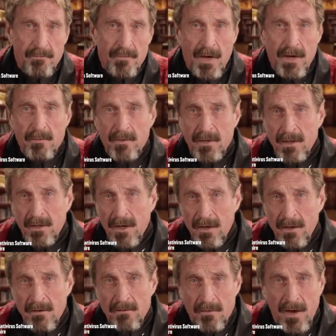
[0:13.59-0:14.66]
I'm the
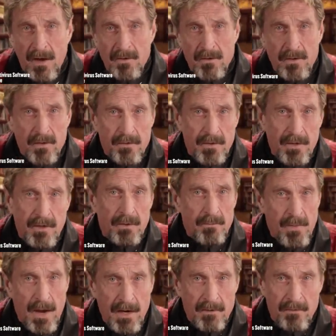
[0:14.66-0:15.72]
founder of the
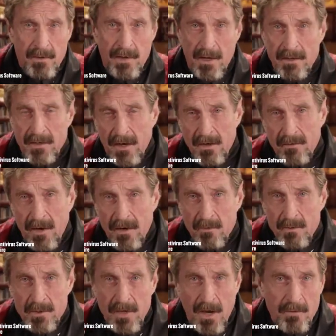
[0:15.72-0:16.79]
McAfee
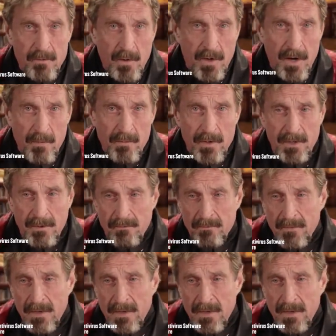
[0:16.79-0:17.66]
Antivirus Software Company.